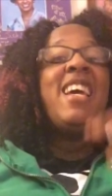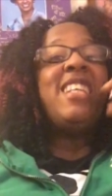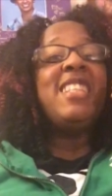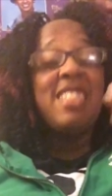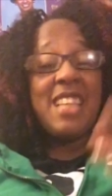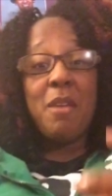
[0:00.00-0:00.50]

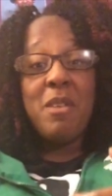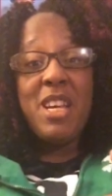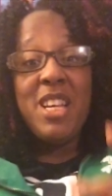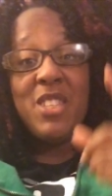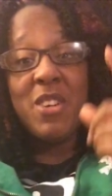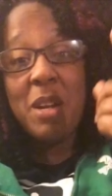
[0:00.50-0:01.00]
this time
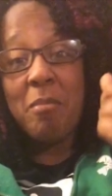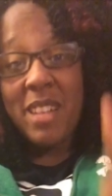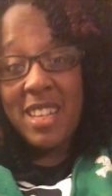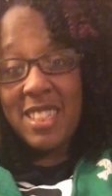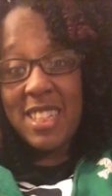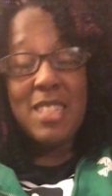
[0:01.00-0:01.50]
He's going to
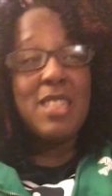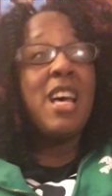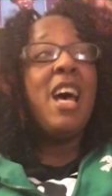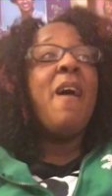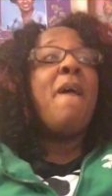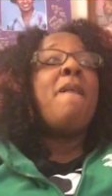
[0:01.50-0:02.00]
bless us
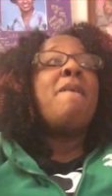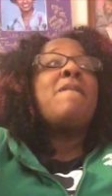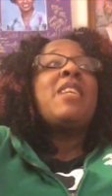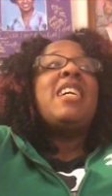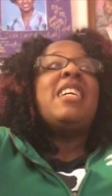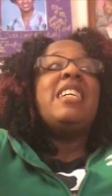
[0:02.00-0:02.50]

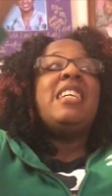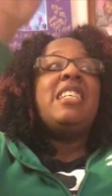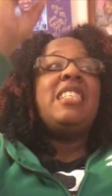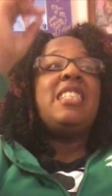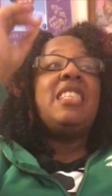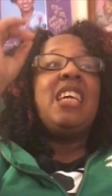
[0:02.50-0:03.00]

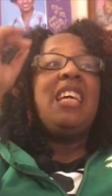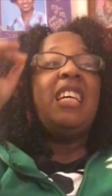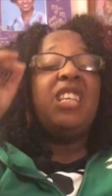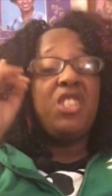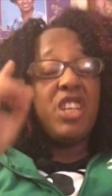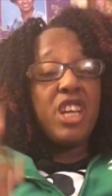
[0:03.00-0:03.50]
because
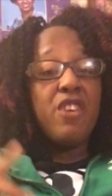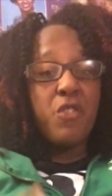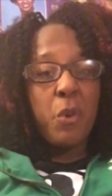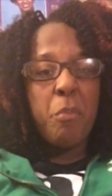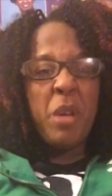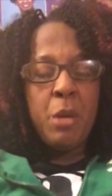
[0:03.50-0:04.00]
He's looking
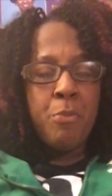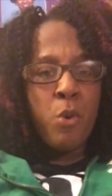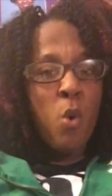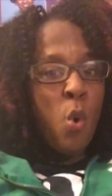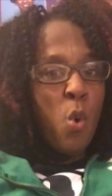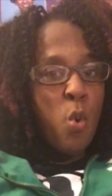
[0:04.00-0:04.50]
for
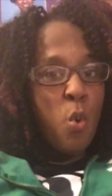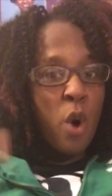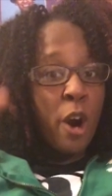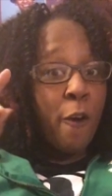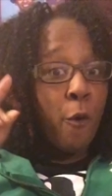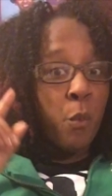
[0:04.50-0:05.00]
people who
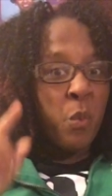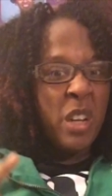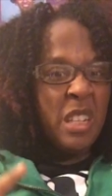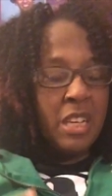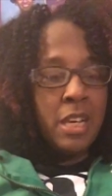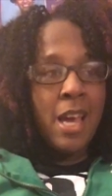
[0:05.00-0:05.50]
are
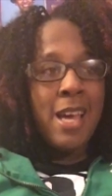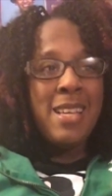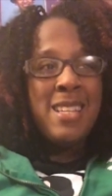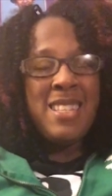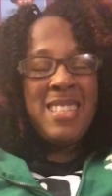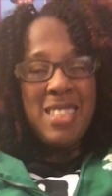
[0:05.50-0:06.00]
really
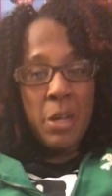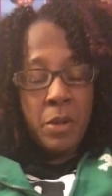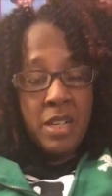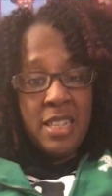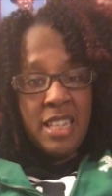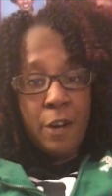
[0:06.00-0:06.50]

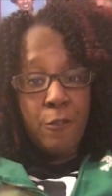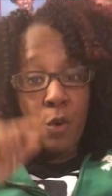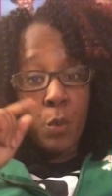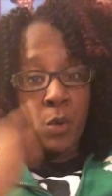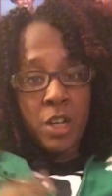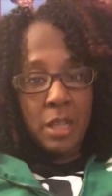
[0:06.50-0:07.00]
serious and
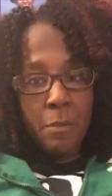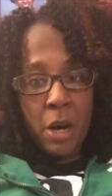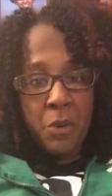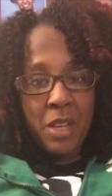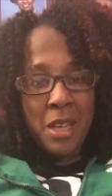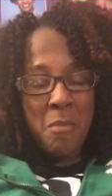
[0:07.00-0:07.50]
for real
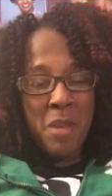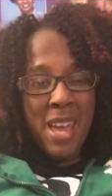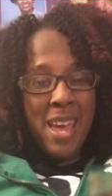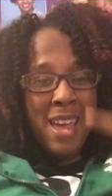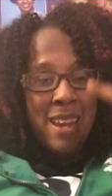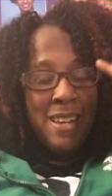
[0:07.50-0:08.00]
about him
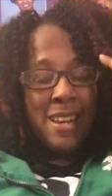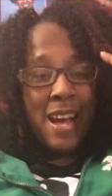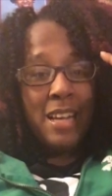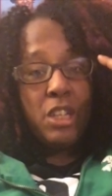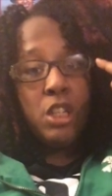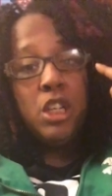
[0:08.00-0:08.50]
and
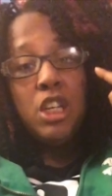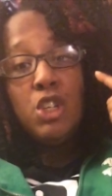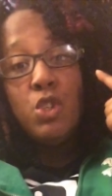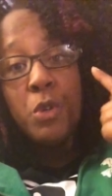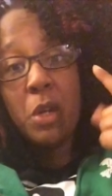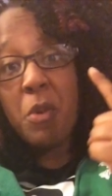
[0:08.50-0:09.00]
not
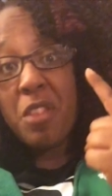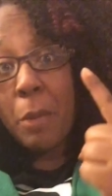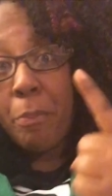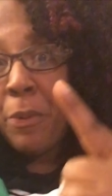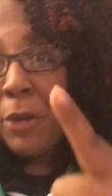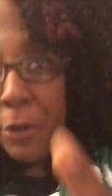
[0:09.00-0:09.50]
and doing it with a
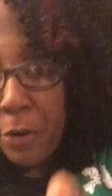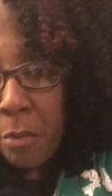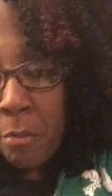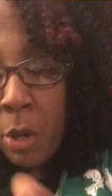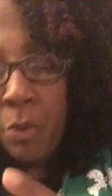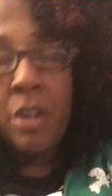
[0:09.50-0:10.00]
pure
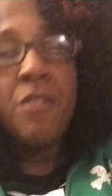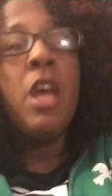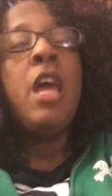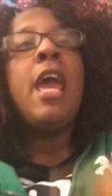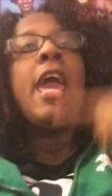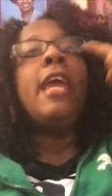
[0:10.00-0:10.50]
motive
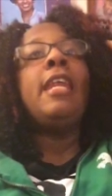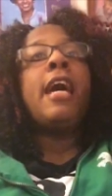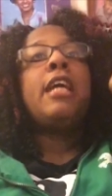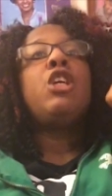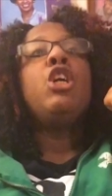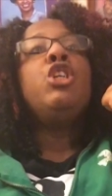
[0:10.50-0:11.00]
and
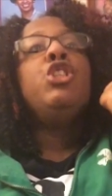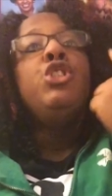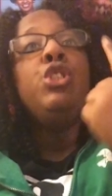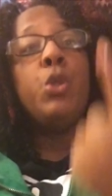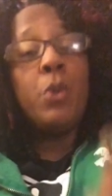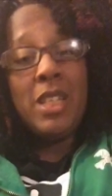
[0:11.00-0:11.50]
not
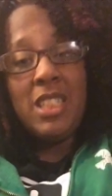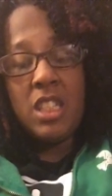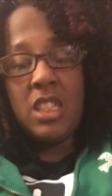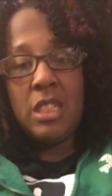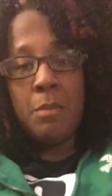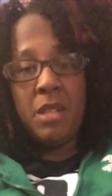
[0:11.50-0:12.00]
doing it
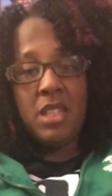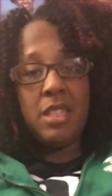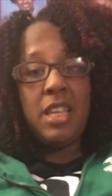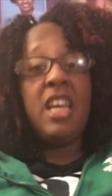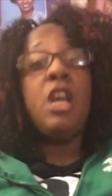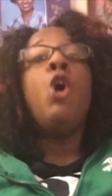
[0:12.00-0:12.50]
just to be
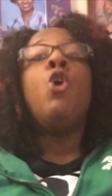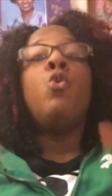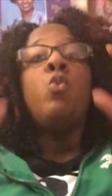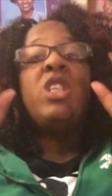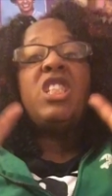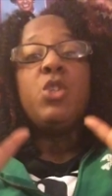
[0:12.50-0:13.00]
seen
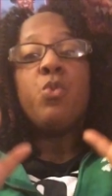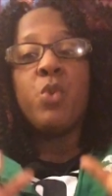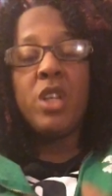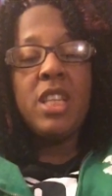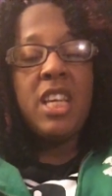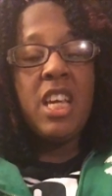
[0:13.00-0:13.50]
who is
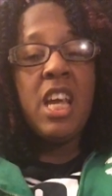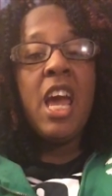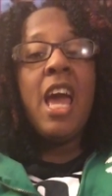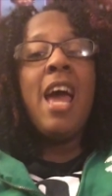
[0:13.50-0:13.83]
really